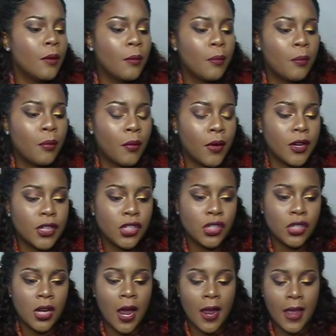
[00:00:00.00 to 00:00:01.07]
Another
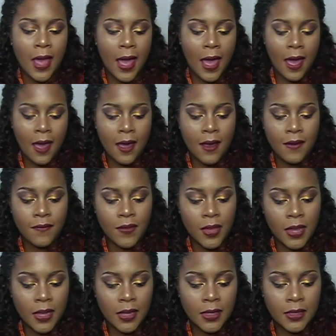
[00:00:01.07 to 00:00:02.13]
brush I
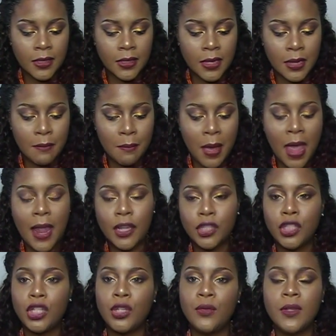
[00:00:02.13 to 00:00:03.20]
have is
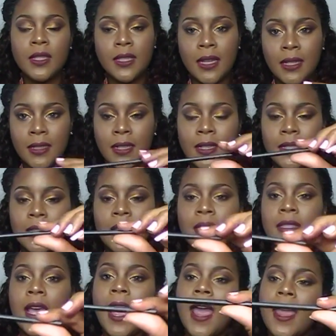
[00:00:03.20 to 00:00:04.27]
the MAC
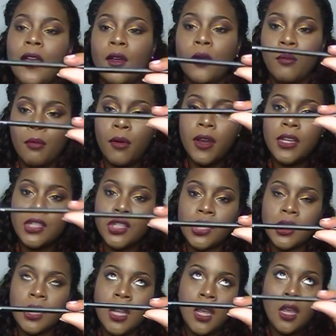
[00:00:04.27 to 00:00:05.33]
266
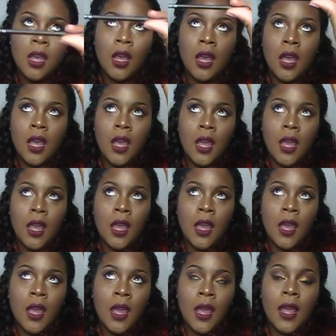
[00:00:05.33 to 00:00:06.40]
angle brush,
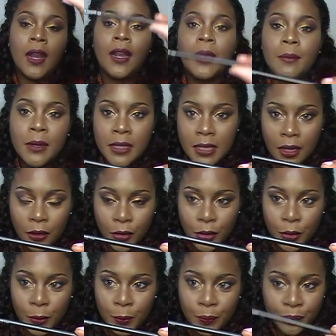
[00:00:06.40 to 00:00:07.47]
and
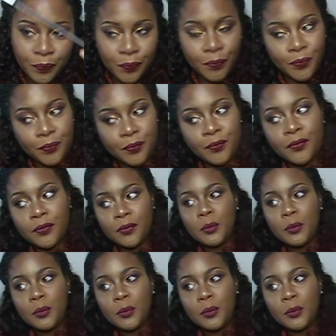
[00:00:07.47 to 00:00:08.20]
let me tell you,